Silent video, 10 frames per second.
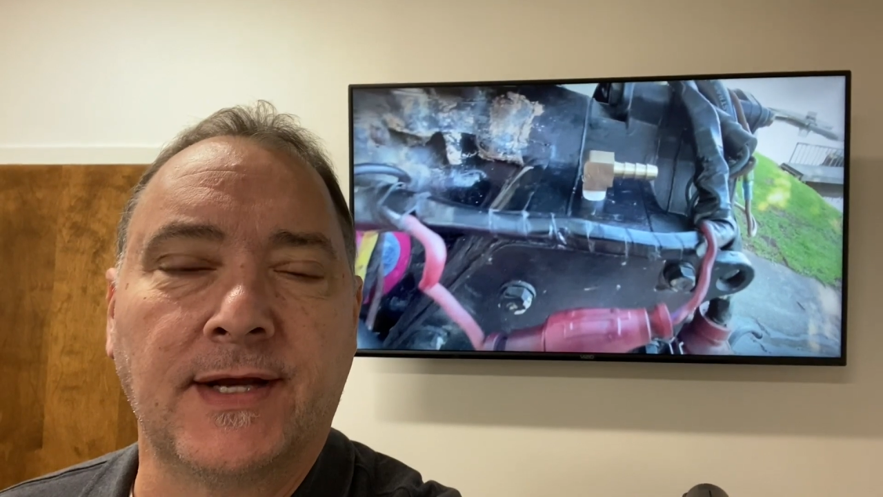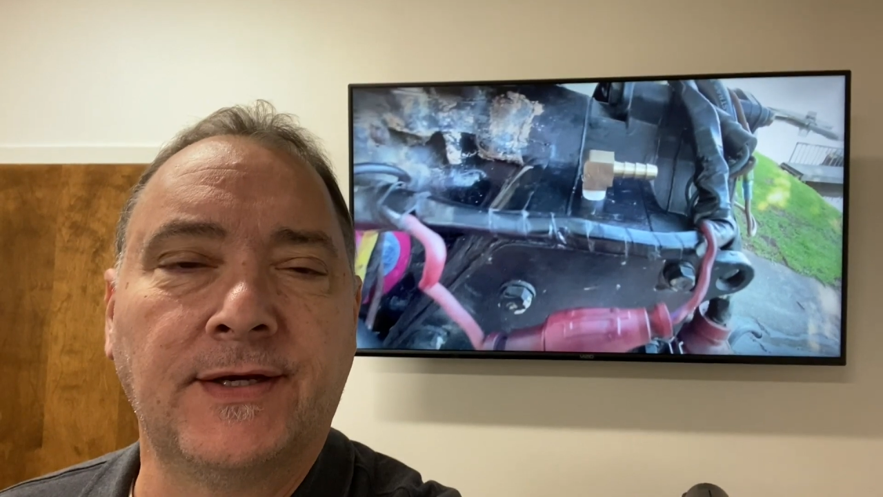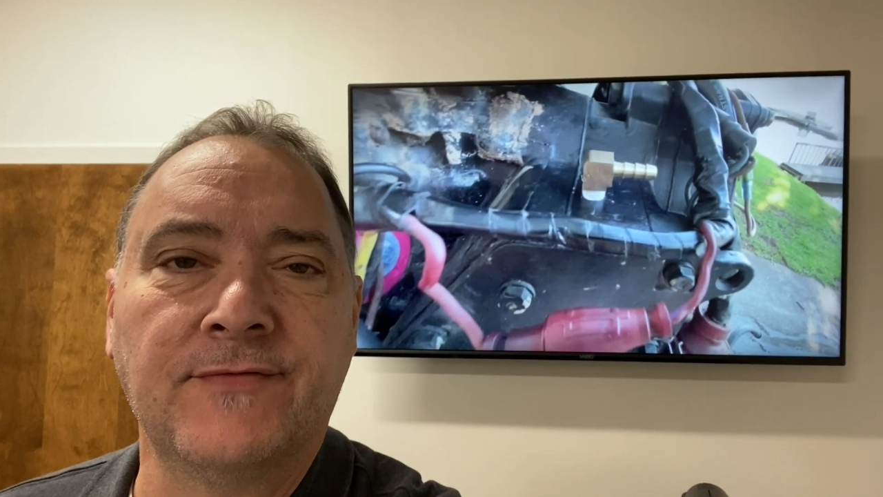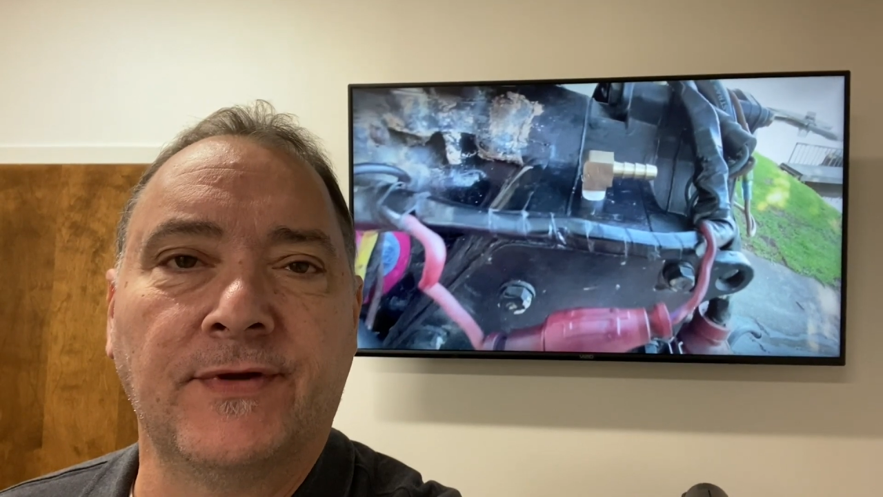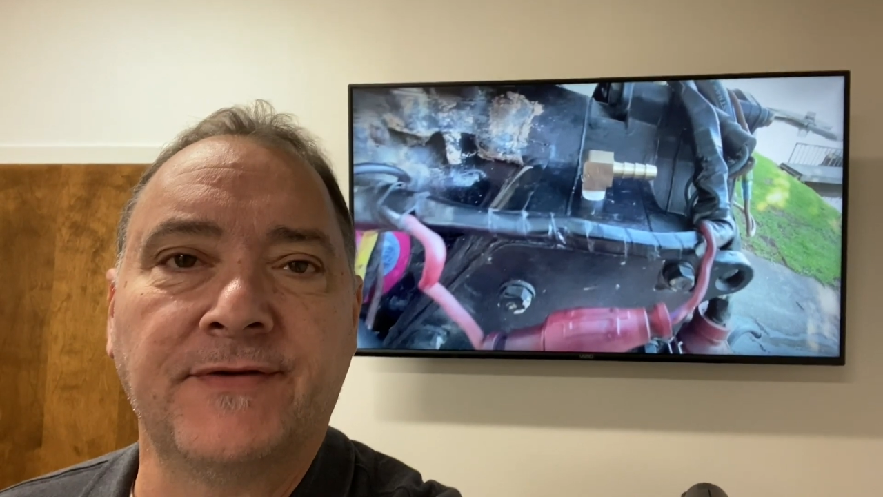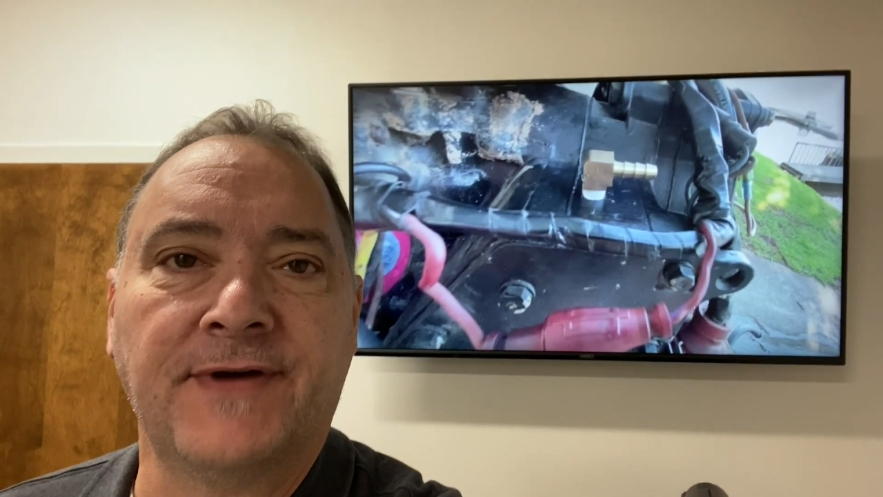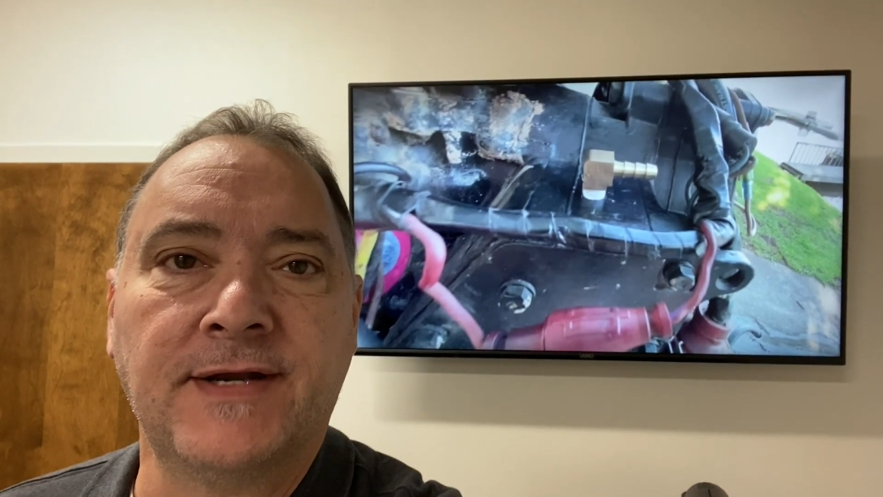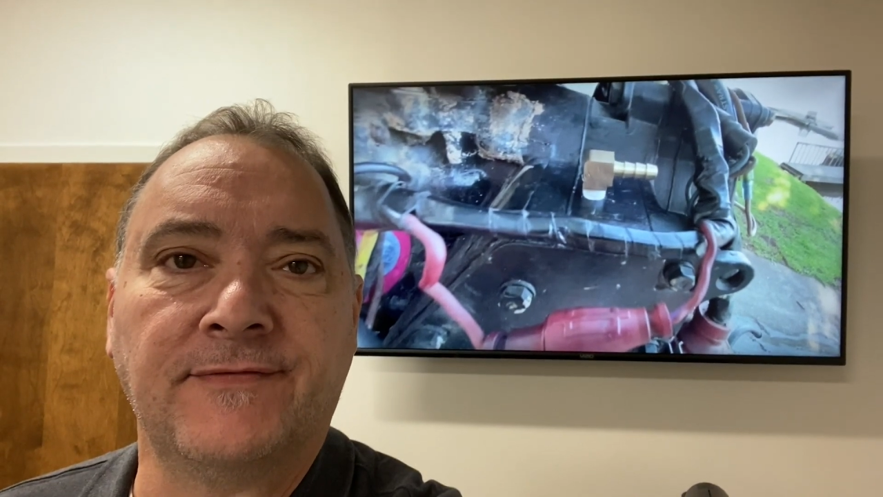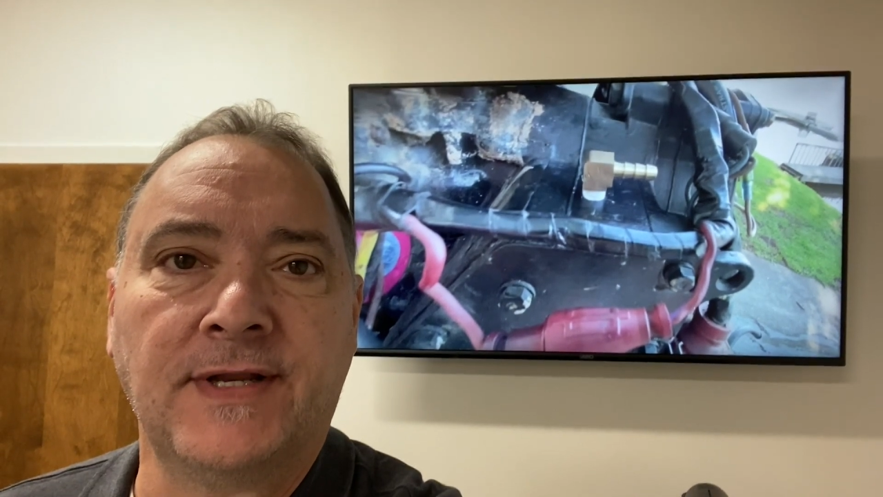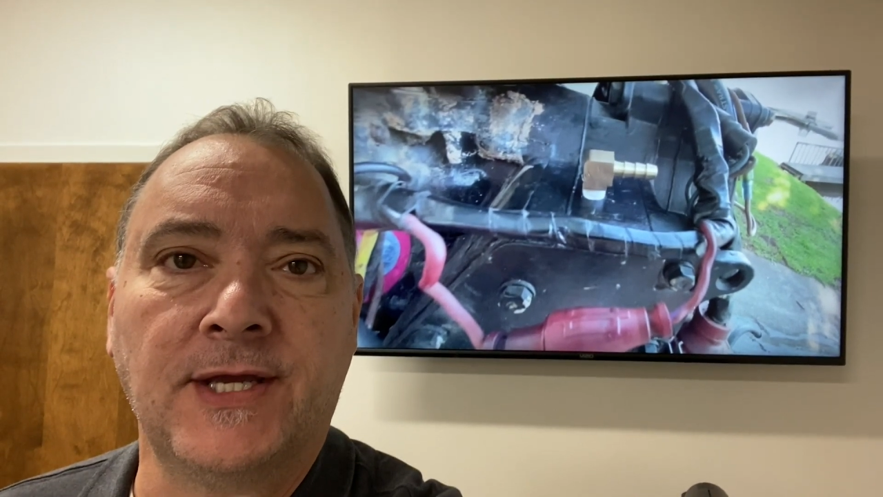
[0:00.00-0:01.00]
I couldn't really find
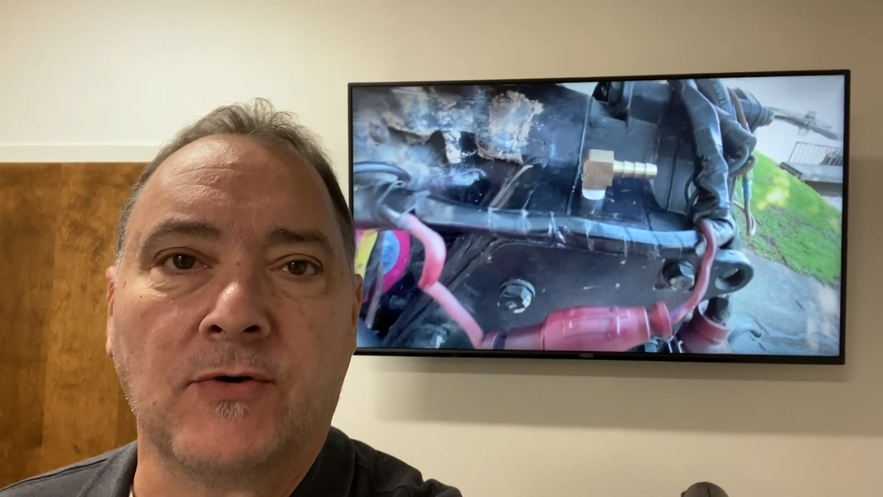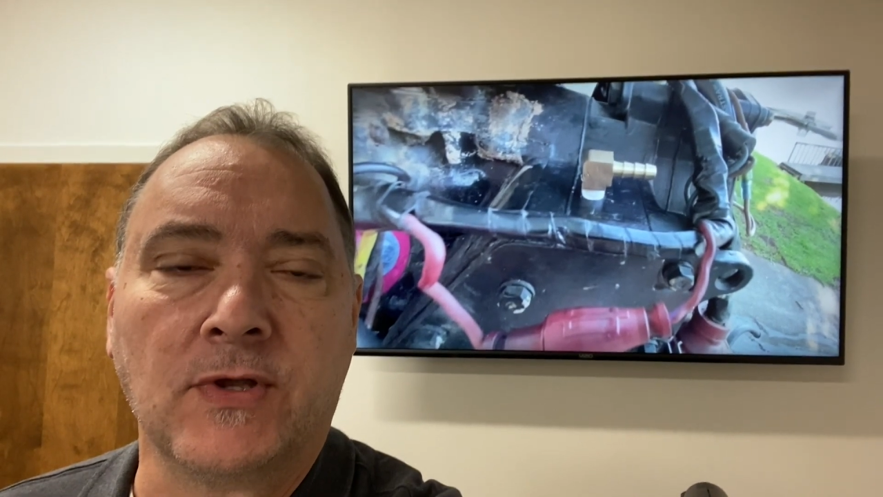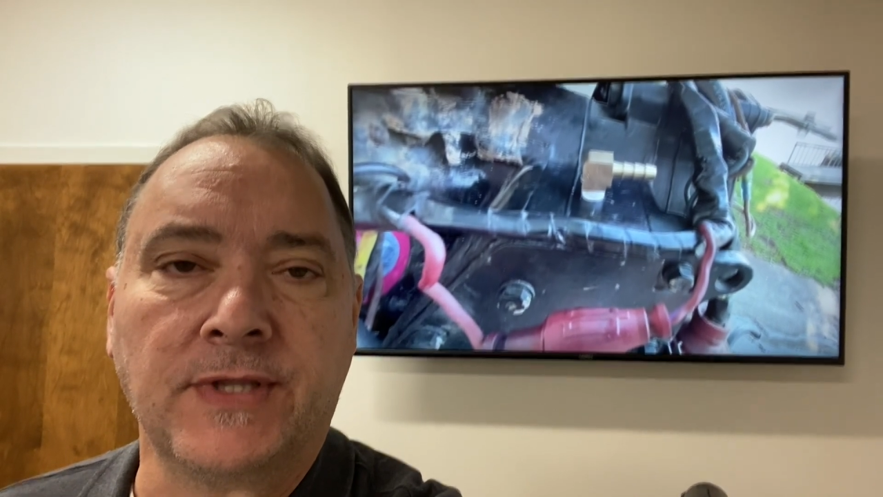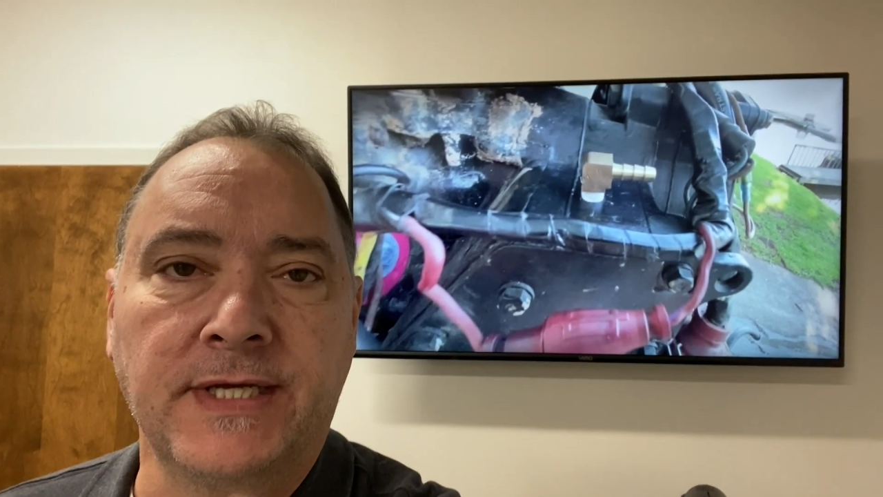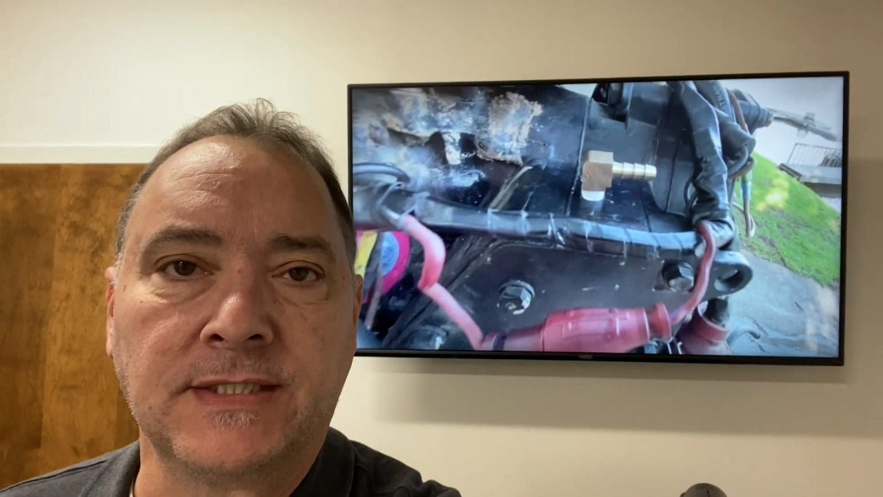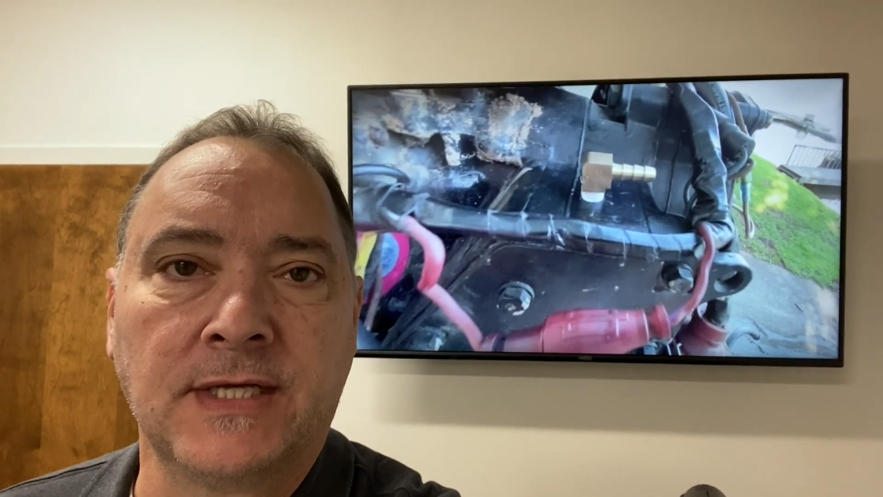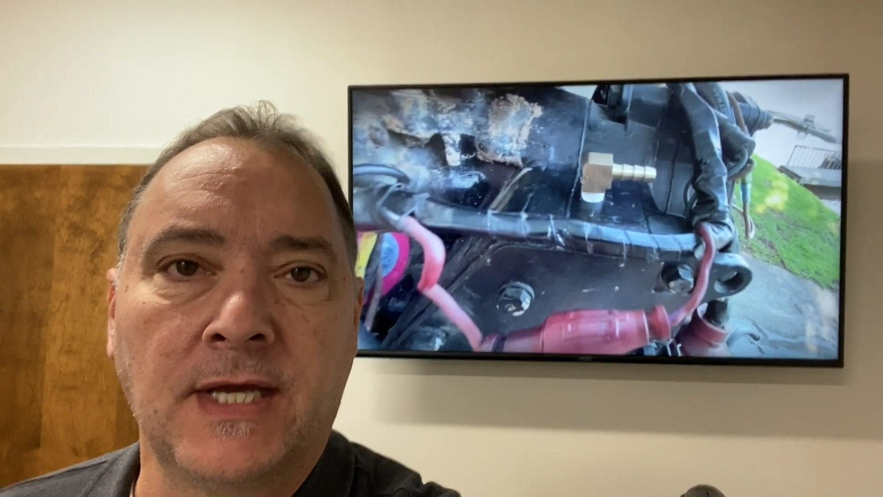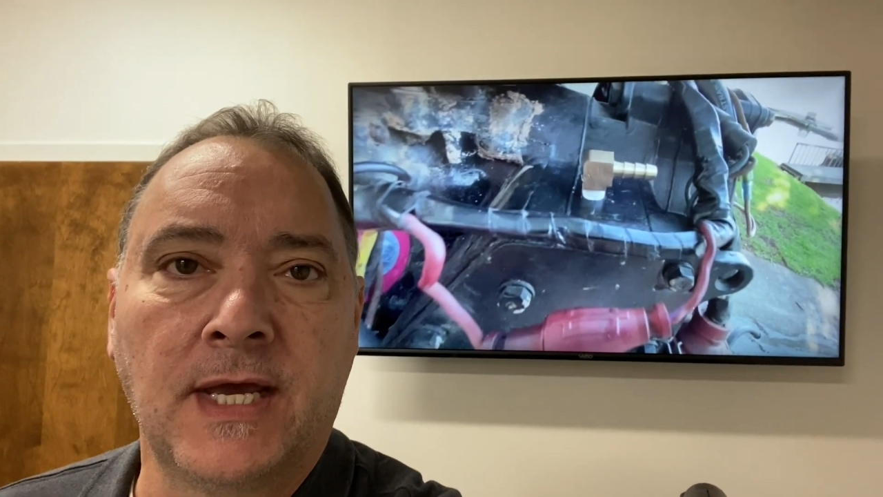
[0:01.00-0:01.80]
a video on this.